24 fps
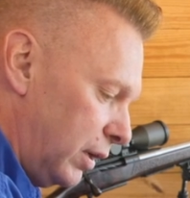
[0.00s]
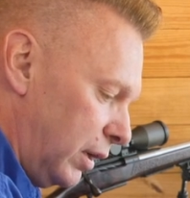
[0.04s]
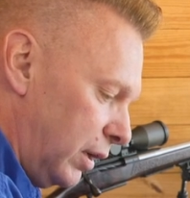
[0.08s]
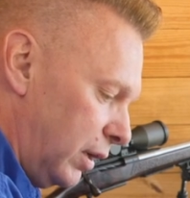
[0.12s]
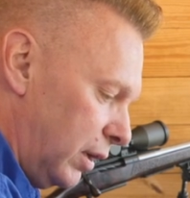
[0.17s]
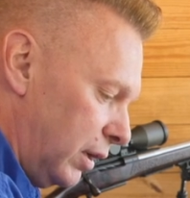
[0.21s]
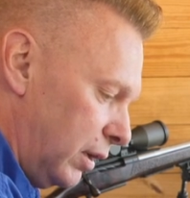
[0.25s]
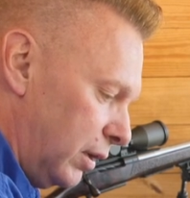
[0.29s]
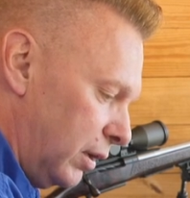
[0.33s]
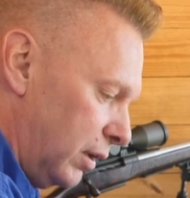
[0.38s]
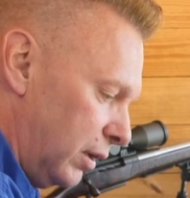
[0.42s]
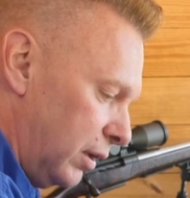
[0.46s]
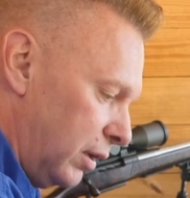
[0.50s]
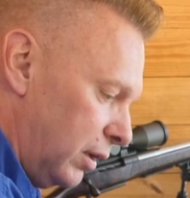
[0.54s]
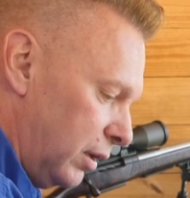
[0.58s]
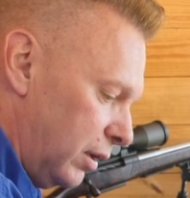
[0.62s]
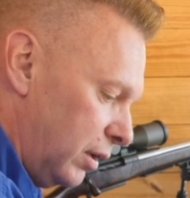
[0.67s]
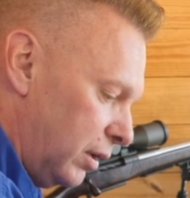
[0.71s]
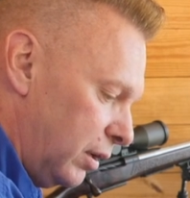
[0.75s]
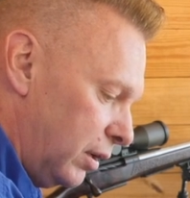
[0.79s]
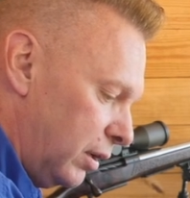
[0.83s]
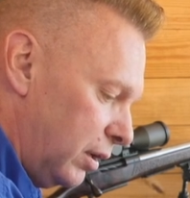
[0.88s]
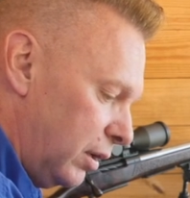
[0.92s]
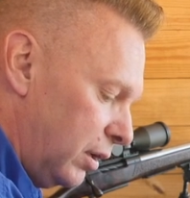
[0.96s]
and
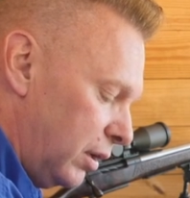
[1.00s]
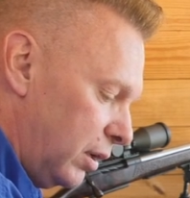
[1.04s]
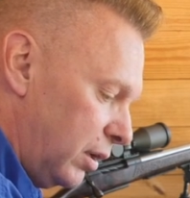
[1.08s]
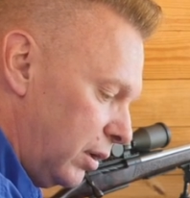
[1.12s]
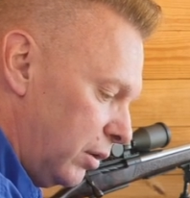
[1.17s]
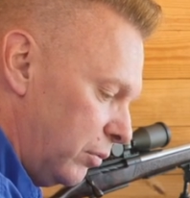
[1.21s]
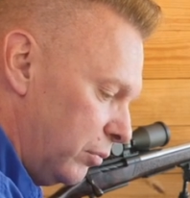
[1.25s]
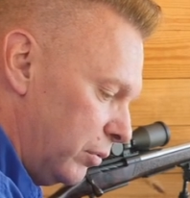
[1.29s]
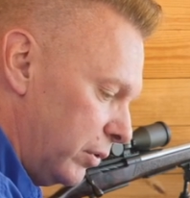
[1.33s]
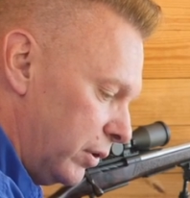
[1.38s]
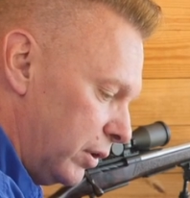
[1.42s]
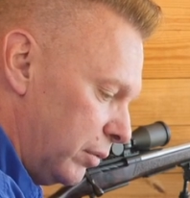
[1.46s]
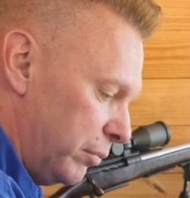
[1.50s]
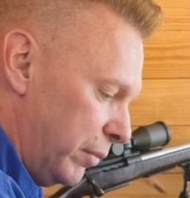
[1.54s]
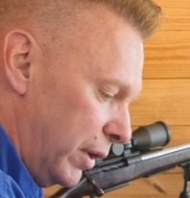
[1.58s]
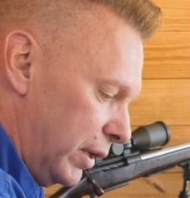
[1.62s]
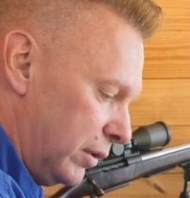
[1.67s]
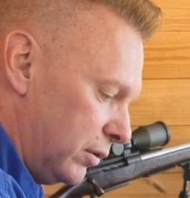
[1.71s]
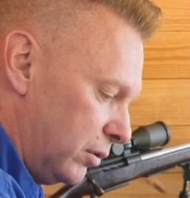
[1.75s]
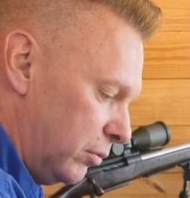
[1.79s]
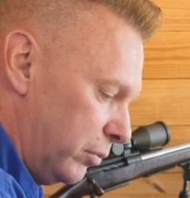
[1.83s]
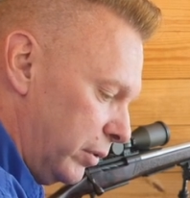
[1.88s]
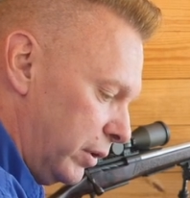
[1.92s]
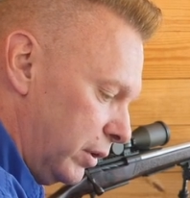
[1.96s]
then we're going to
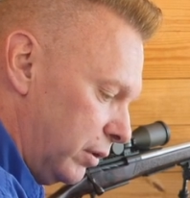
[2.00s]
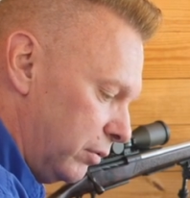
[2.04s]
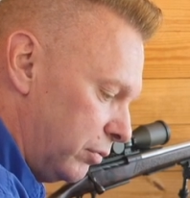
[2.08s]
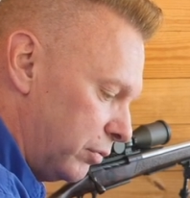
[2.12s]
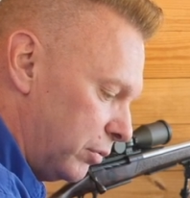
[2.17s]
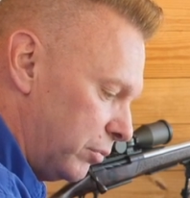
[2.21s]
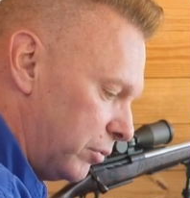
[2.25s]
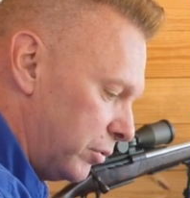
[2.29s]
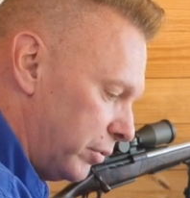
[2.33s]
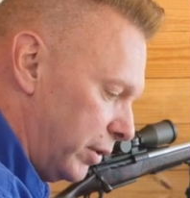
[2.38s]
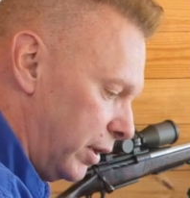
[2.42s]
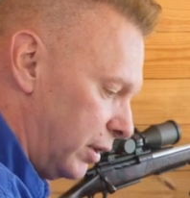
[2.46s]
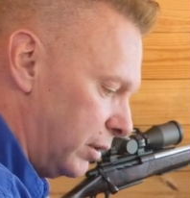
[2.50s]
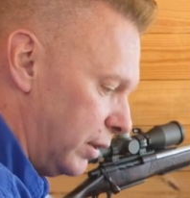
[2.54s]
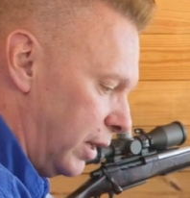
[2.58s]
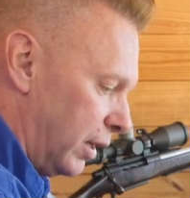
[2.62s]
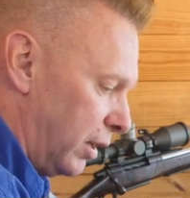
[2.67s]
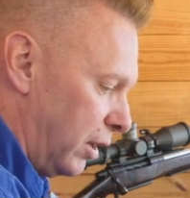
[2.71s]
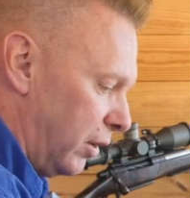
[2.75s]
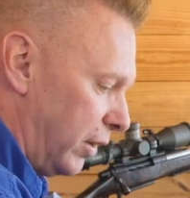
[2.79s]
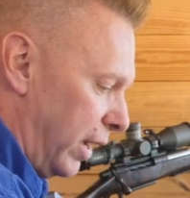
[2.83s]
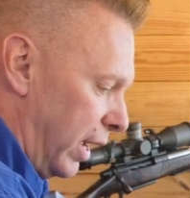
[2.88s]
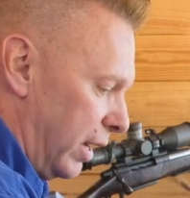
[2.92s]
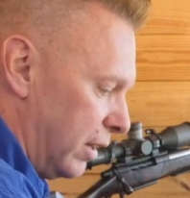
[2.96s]
make the wind from 3
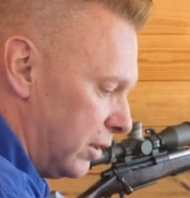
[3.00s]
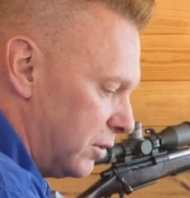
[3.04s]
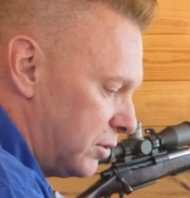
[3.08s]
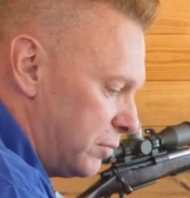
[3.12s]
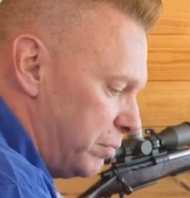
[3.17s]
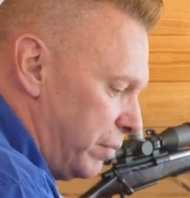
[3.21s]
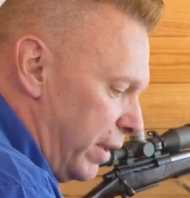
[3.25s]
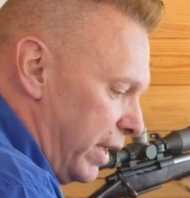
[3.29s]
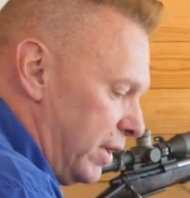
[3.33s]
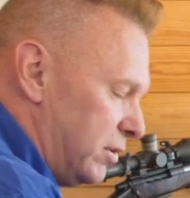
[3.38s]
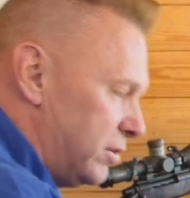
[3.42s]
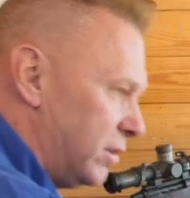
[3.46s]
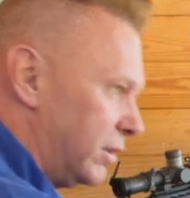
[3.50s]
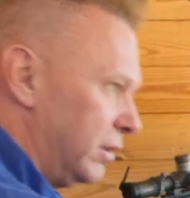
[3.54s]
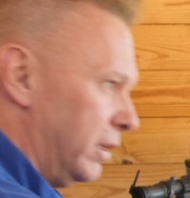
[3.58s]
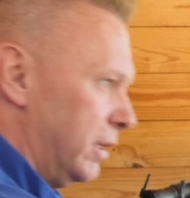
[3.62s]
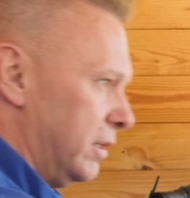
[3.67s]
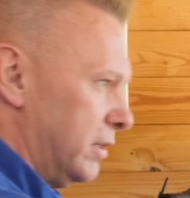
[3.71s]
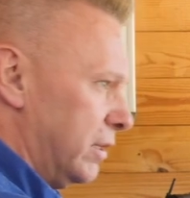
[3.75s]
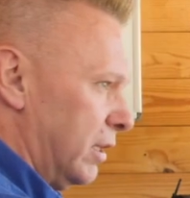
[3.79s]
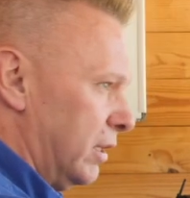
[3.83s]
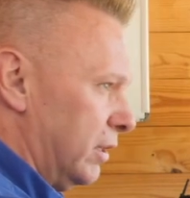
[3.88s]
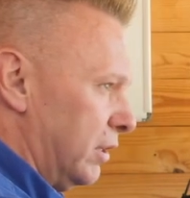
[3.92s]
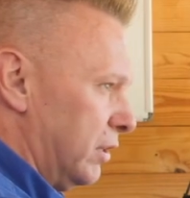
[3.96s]
o'clock. Okay, it's
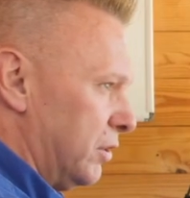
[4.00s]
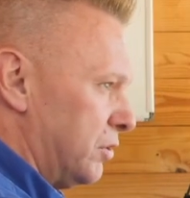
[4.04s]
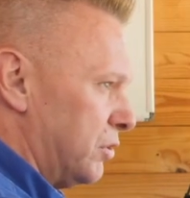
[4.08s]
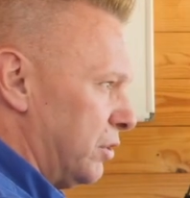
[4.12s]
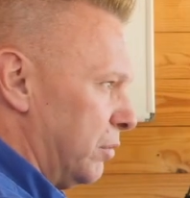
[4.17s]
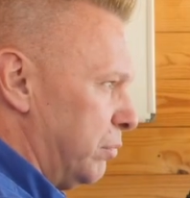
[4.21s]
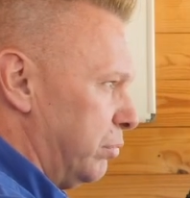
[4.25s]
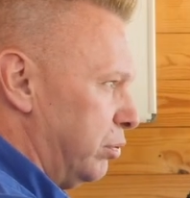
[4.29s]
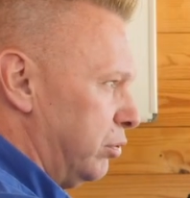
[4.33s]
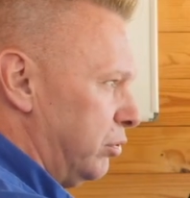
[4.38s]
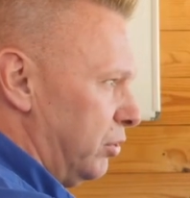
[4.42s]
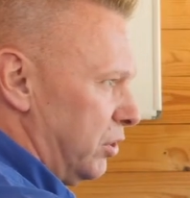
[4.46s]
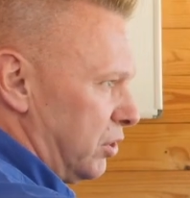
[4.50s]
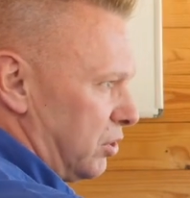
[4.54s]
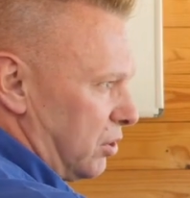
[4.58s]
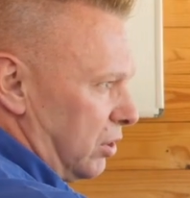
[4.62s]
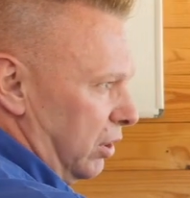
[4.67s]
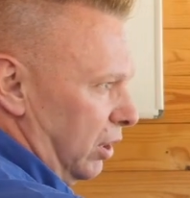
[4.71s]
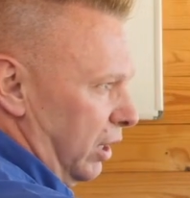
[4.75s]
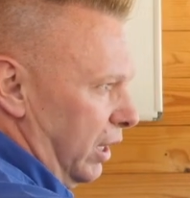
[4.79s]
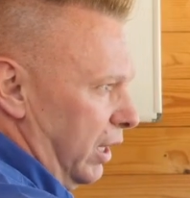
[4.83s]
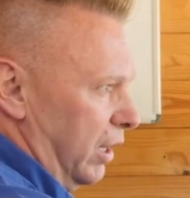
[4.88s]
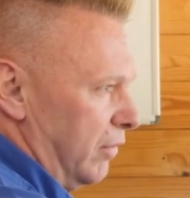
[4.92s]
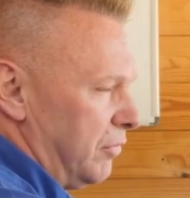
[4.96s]
basically telling us to push
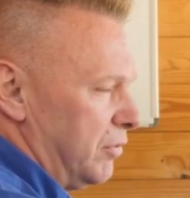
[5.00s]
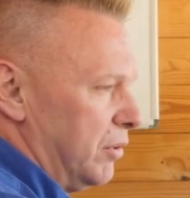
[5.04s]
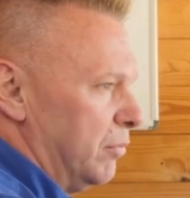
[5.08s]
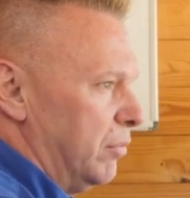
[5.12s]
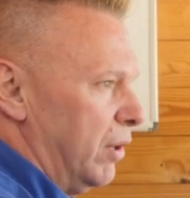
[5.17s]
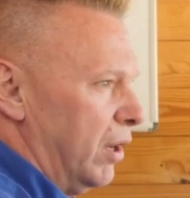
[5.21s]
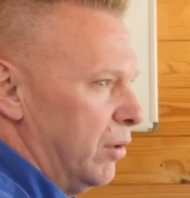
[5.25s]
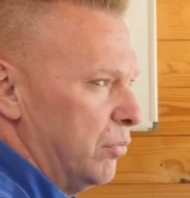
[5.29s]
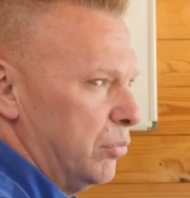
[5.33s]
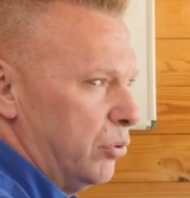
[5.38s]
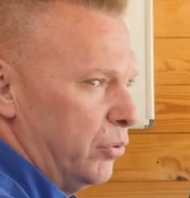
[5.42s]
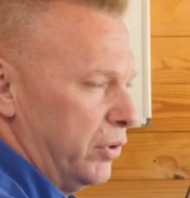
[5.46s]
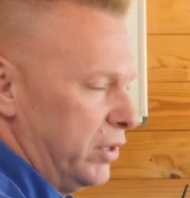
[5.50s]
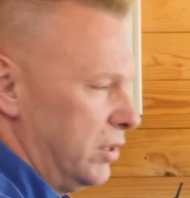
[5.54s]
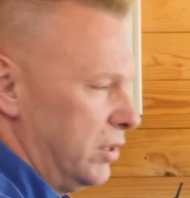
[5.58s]
left about